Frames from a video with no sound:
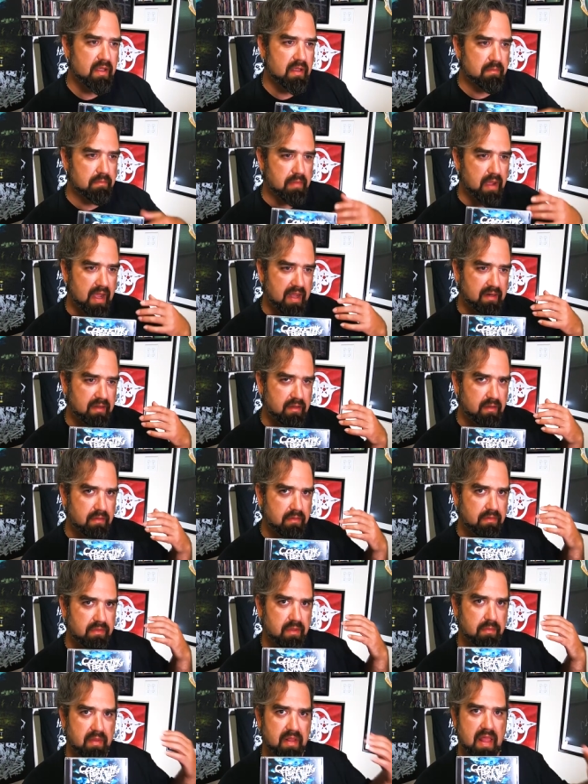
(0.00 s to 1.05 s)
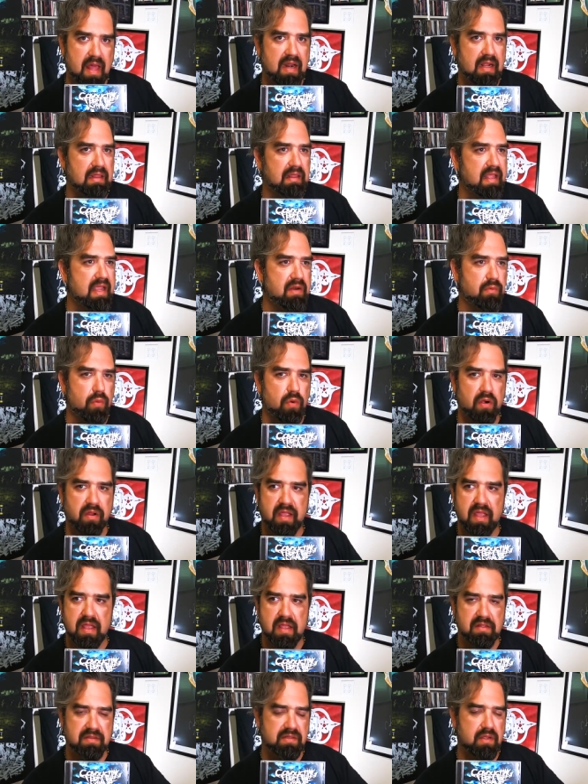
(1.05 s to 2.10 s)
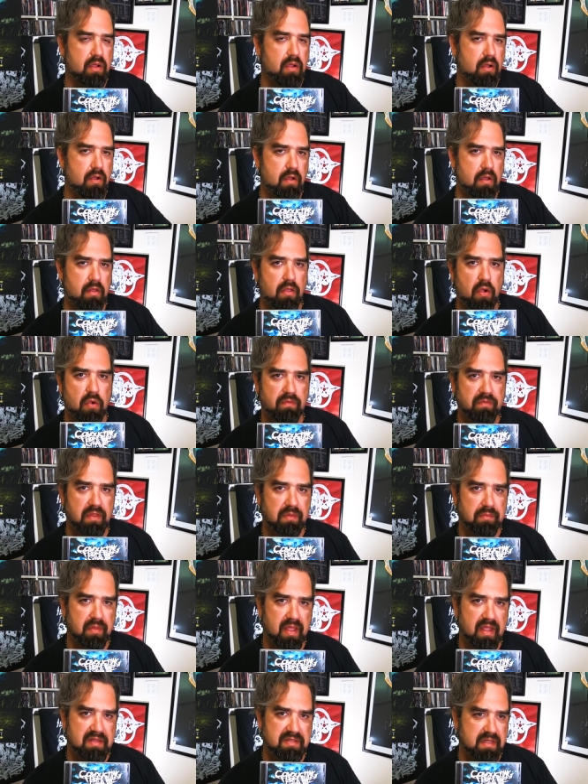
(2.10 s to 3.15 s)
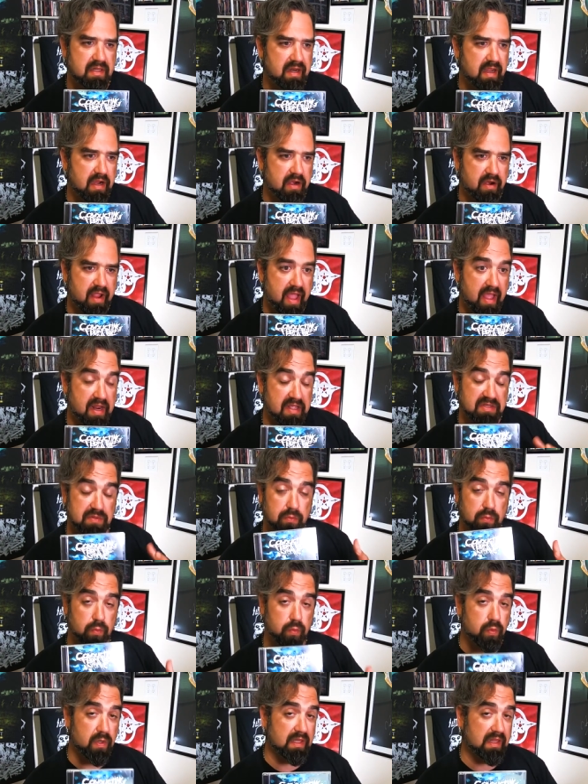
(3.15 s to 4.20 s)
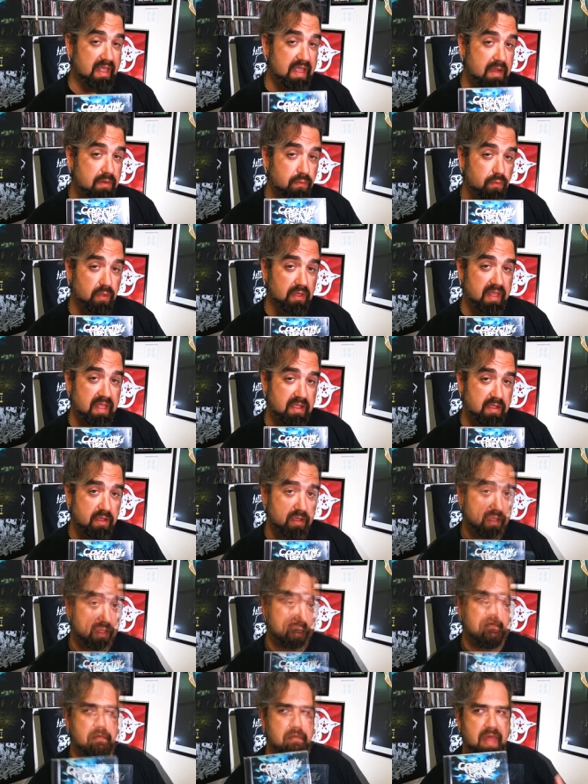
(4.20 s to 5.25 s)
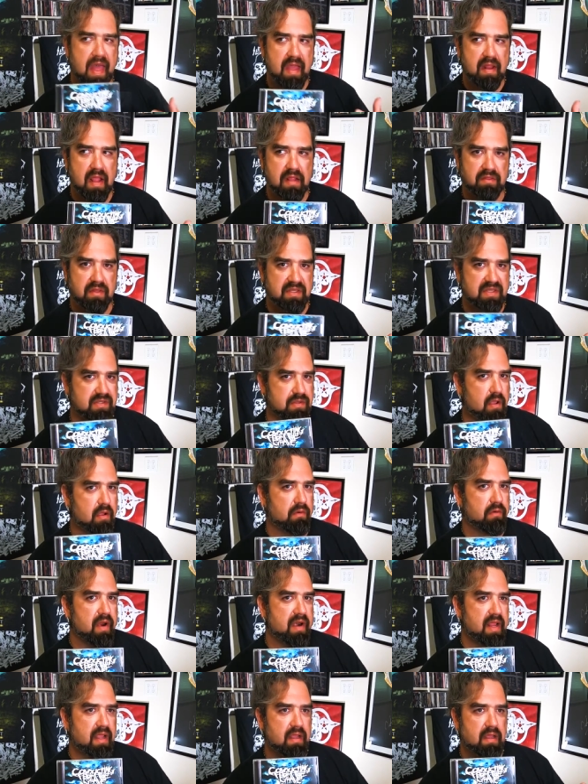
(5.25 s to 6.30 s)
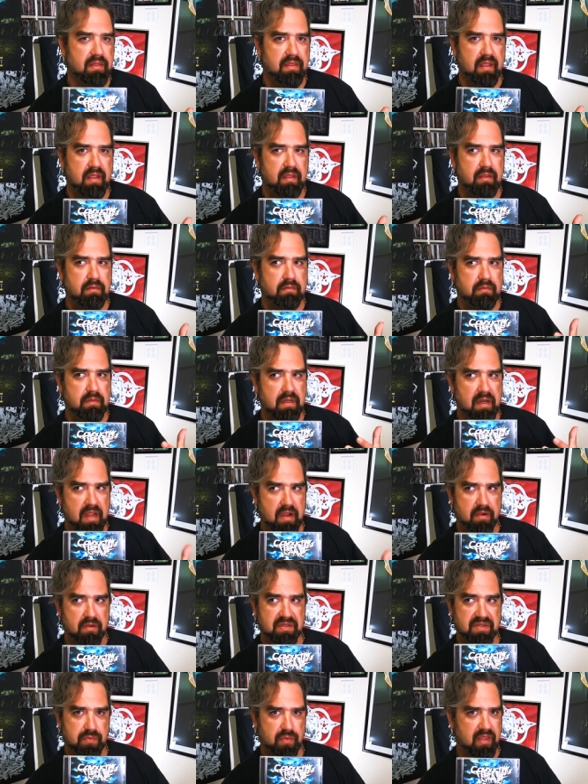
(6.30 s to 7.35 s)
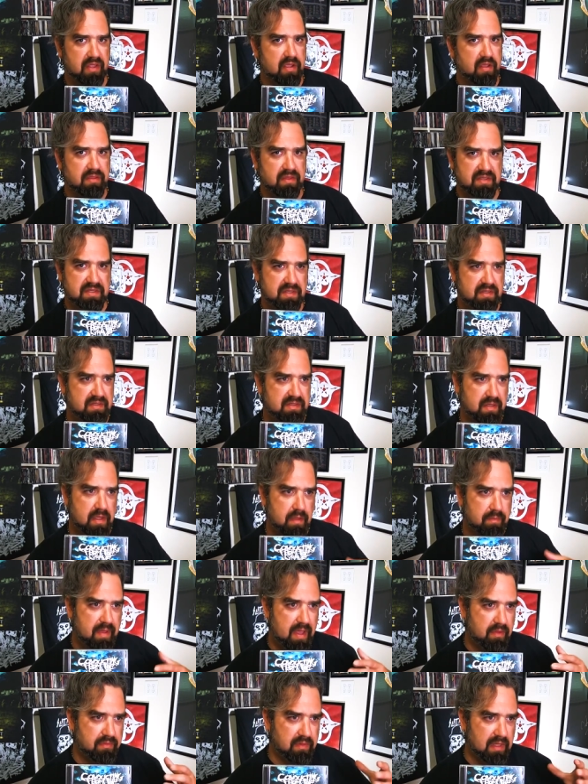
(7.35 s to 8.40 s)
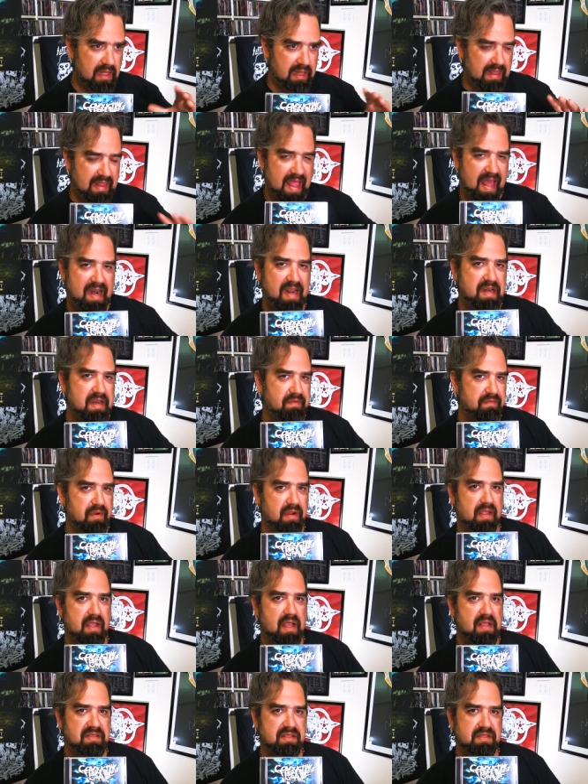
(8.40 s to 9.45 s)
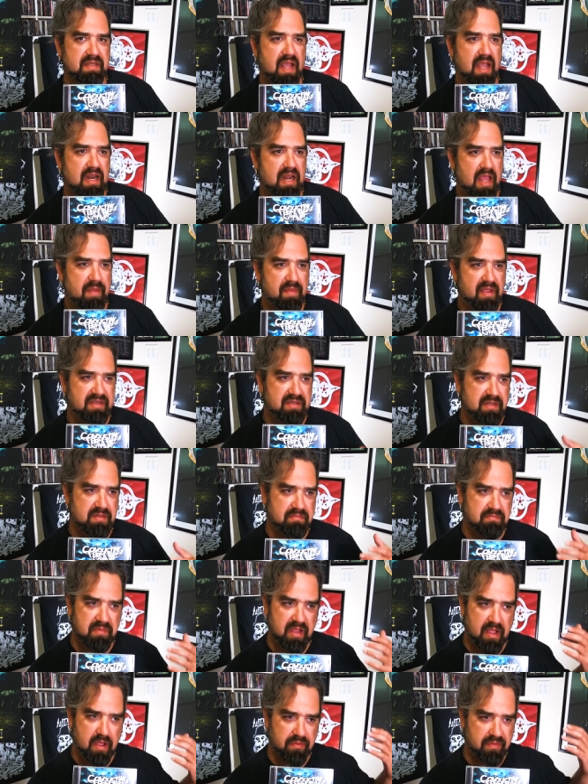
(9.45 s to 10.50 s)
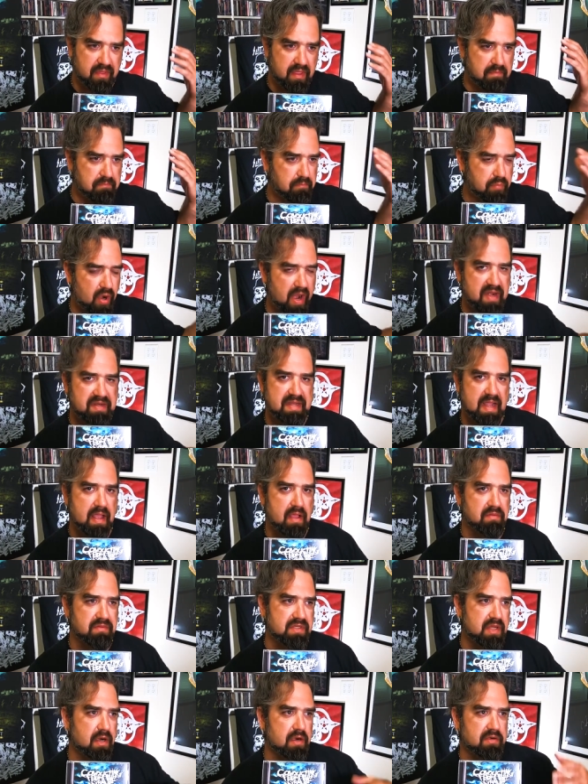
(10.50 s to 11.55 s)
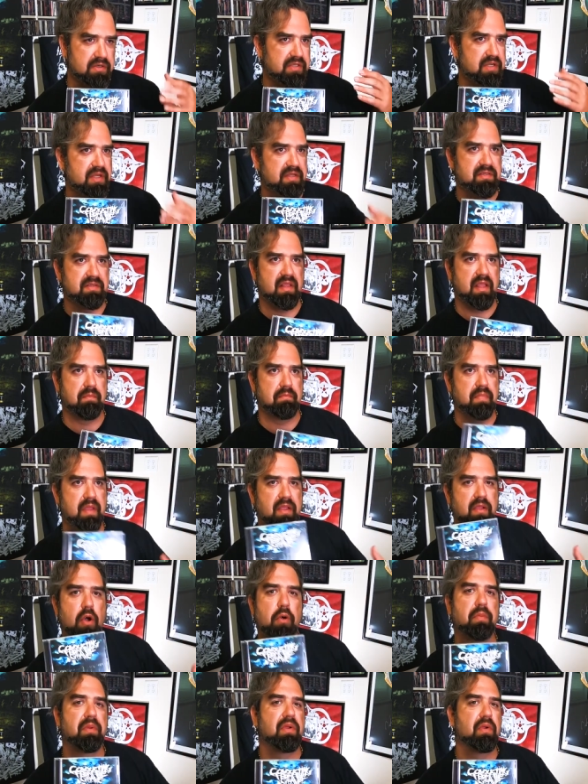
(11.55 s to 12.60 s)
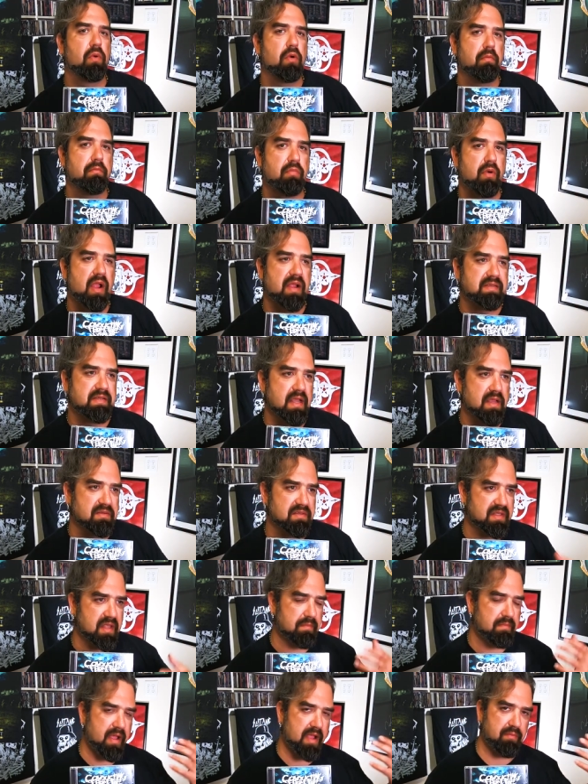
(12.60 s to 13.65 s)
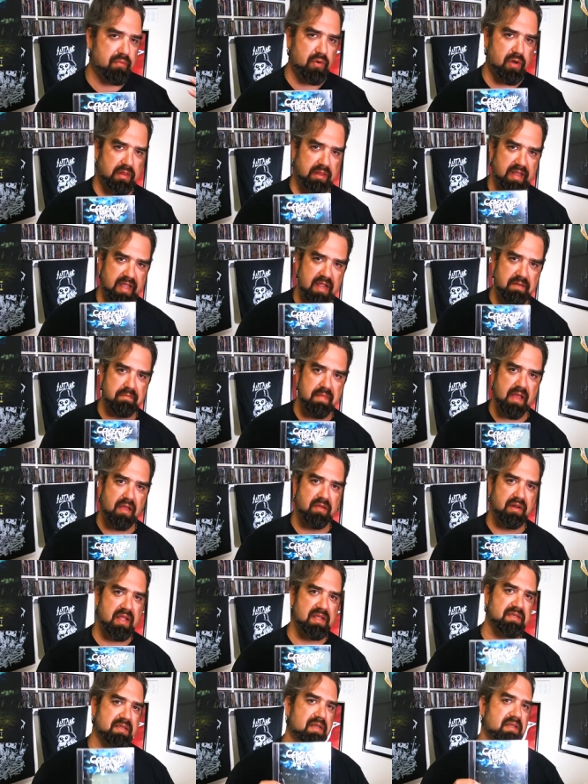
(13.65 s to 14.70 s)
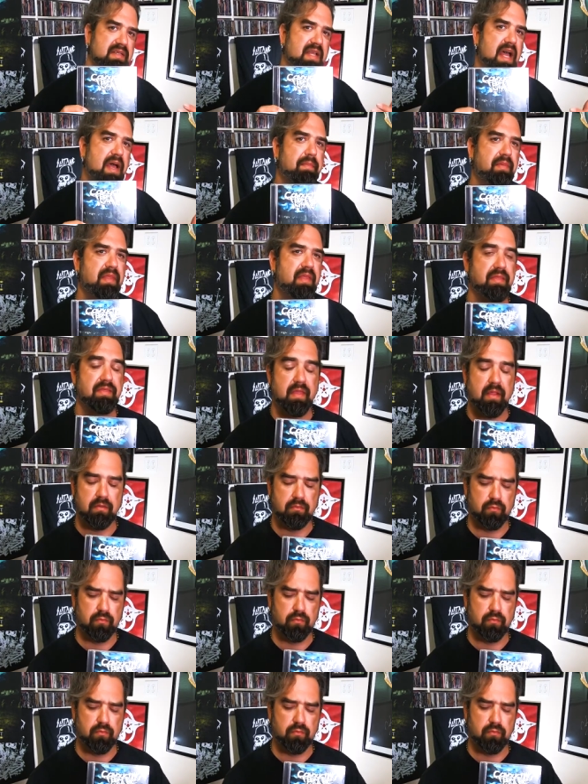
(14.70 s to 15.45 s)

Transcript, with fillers: but the melodic lead work is all over the place on here, and it's really, really good. That and the songwriting, I think, on here is really good. This is about a lot of different kinds of dynamics. You know, the breakdowns aren't just like big open chord breakdowns. They pepper in lead melodies on top of that that